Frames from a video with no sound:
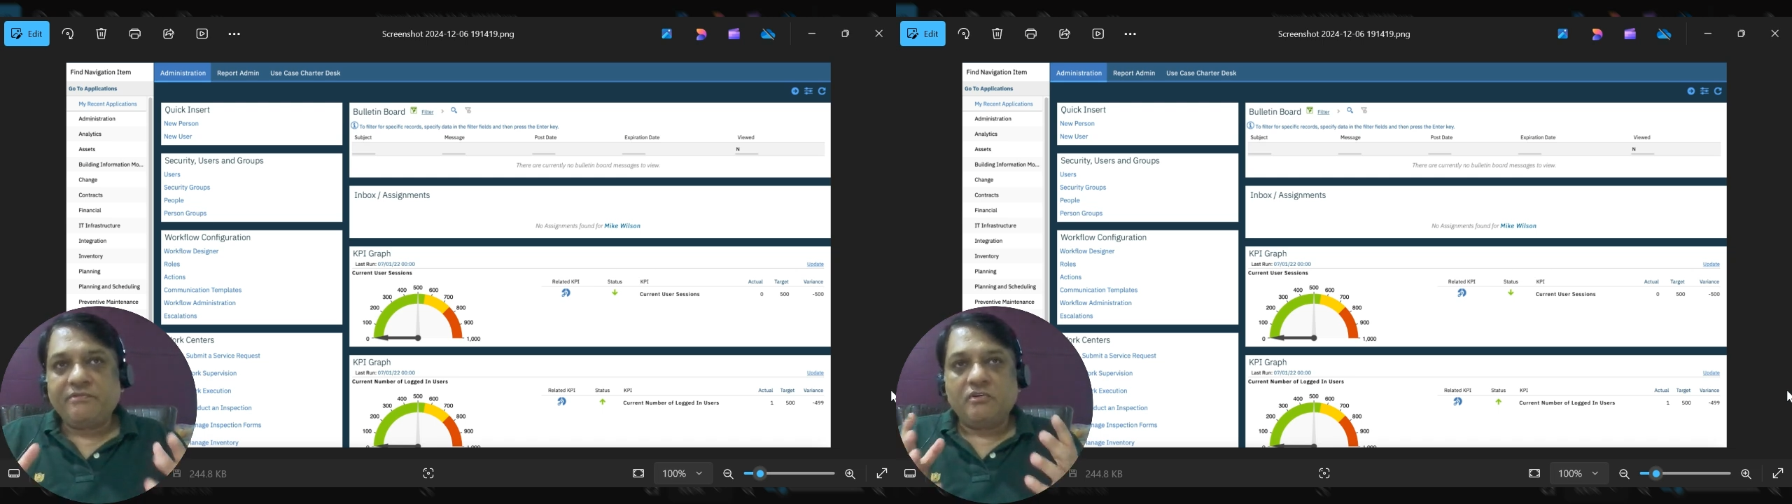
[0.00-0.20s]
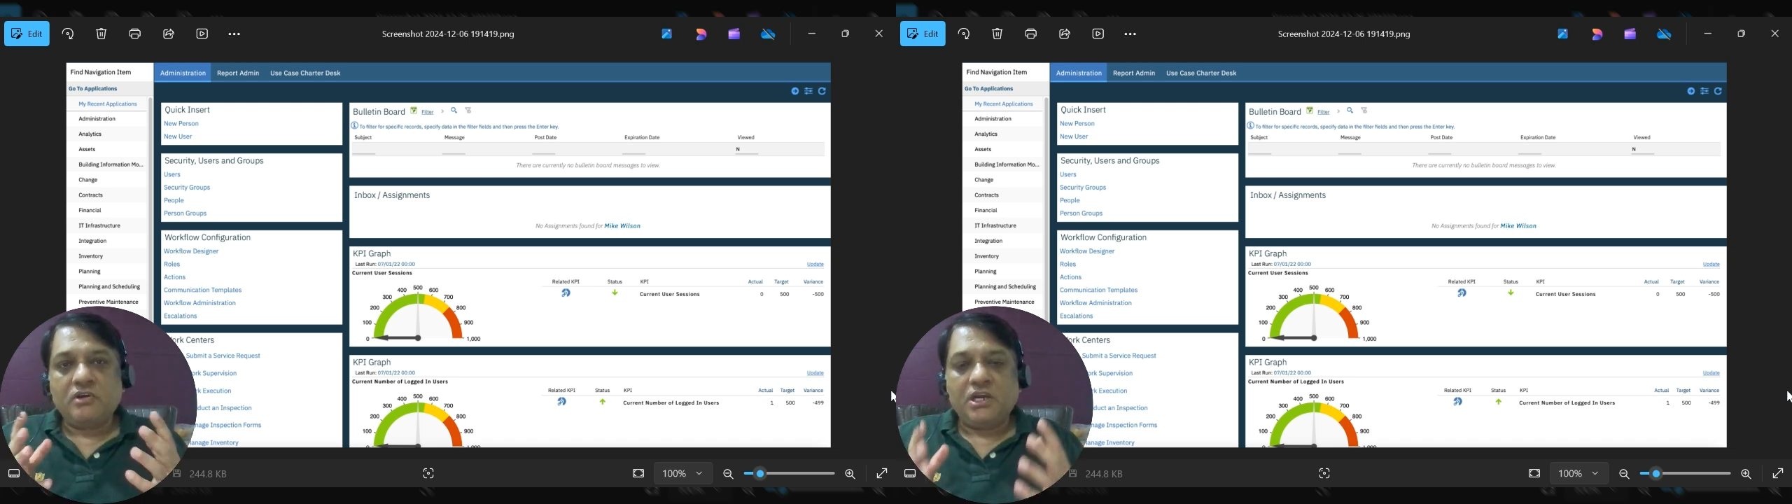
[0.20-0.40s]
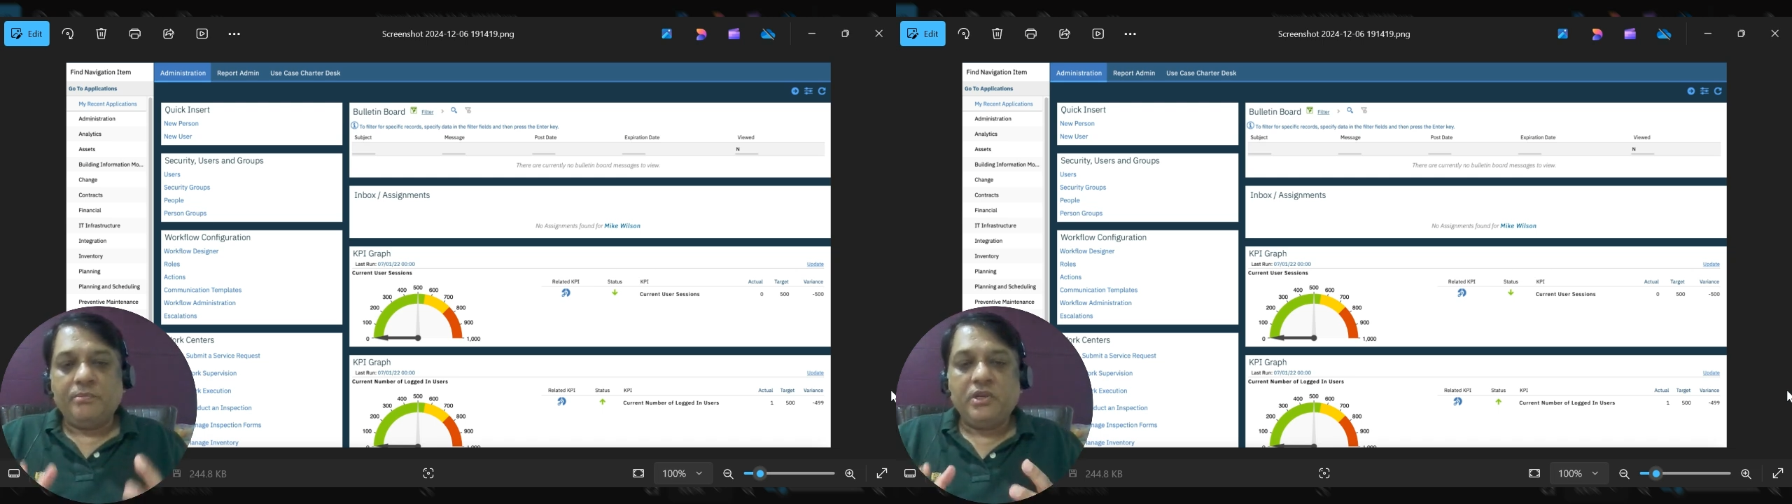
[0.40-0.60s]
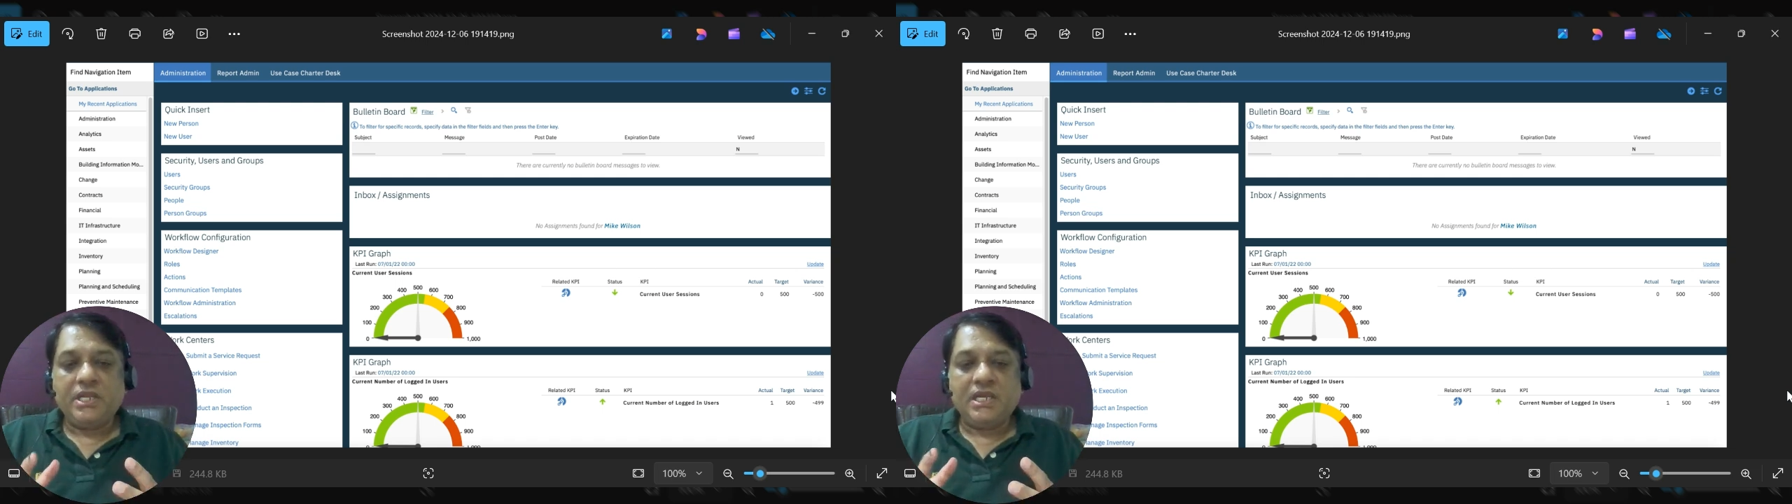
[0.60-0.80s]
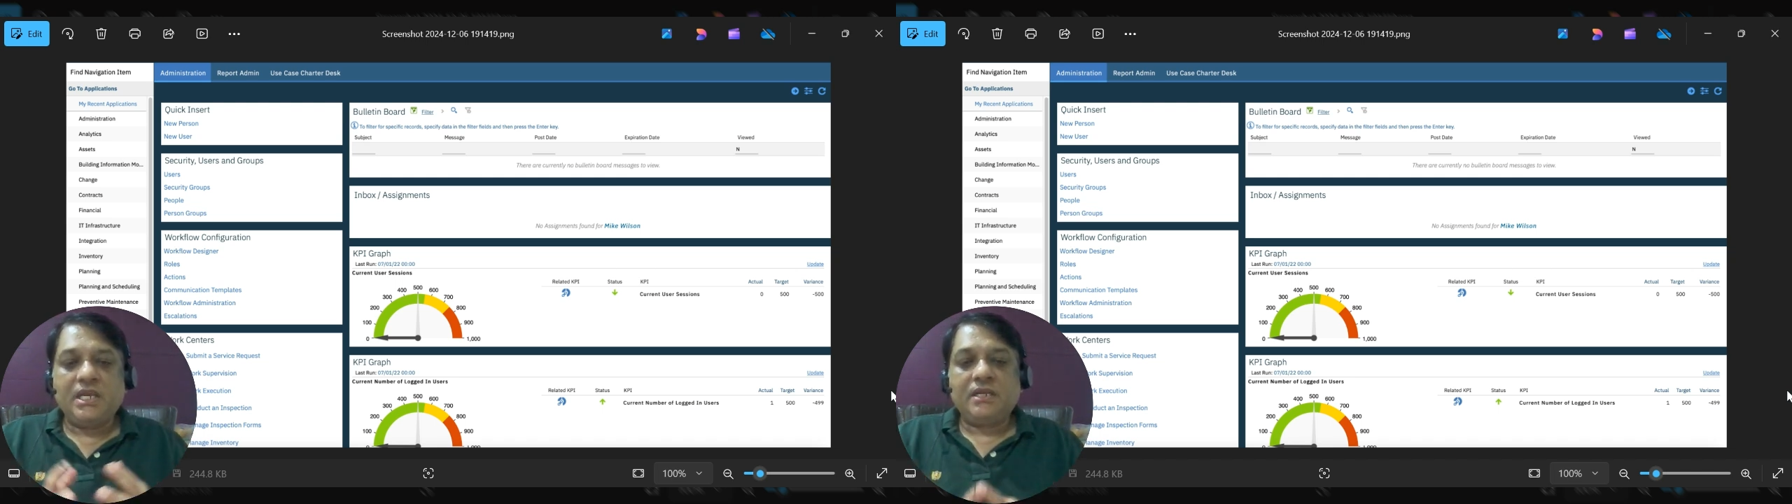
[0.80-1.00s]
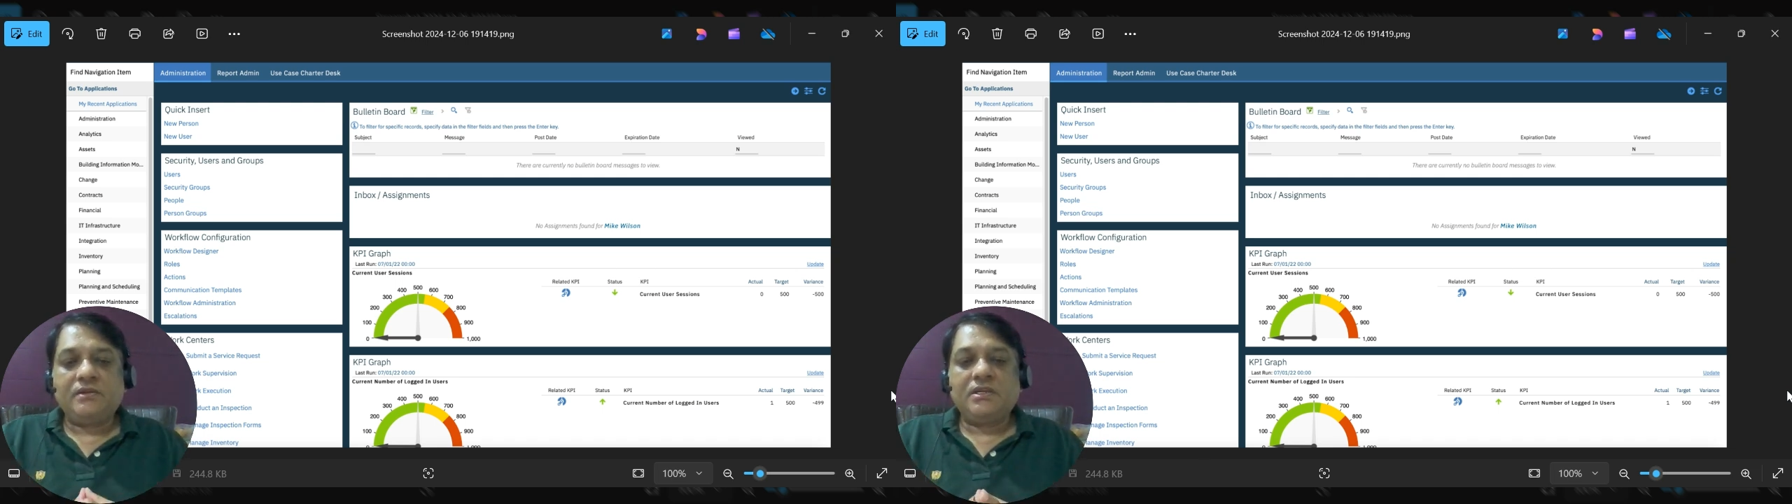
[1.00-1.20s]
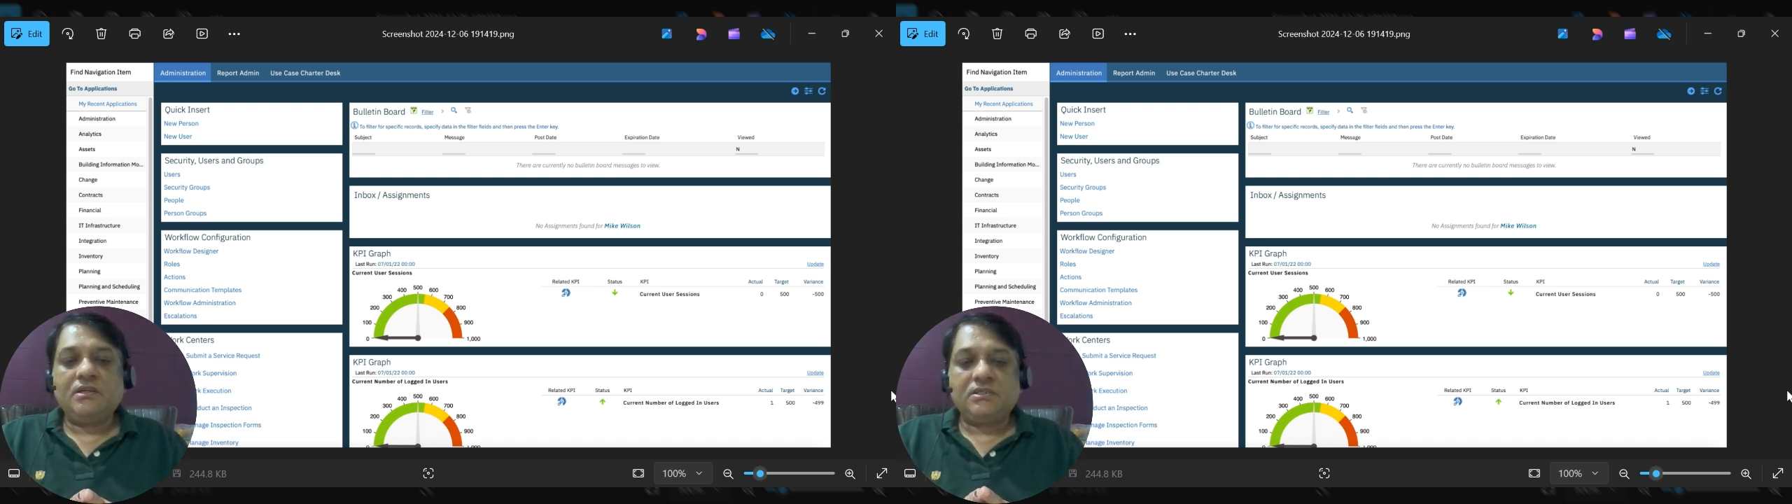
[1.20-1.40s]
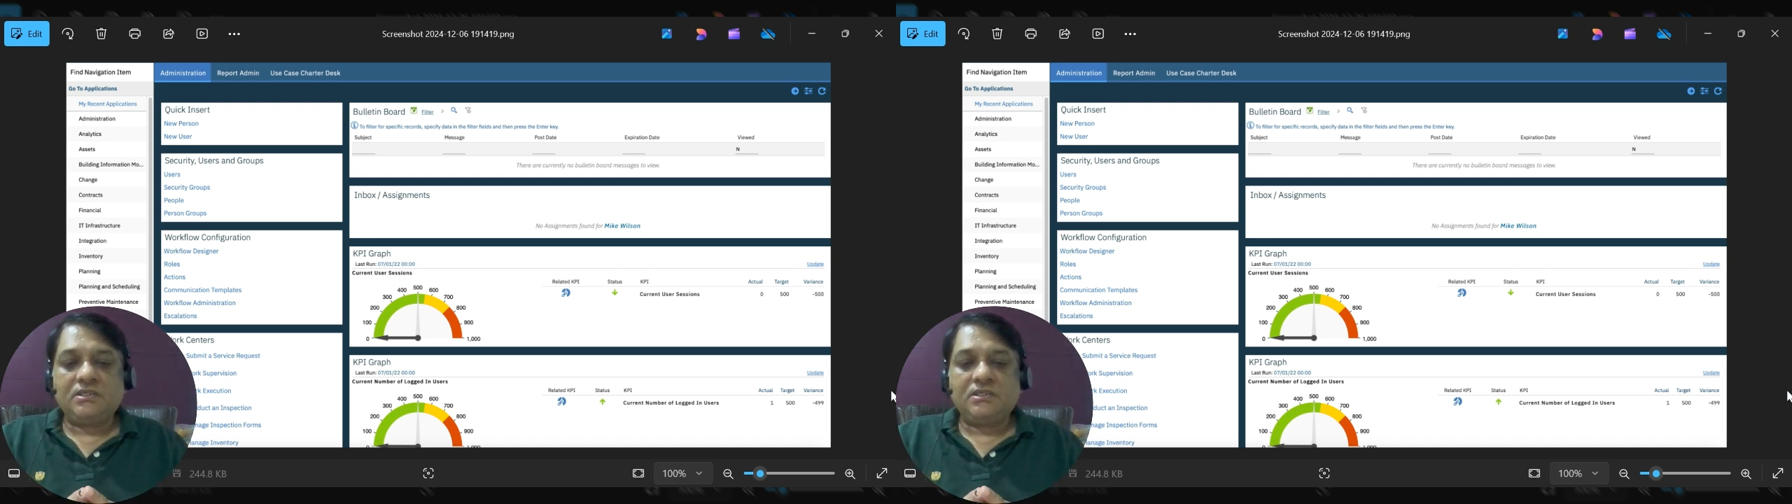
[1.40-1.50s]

for communicating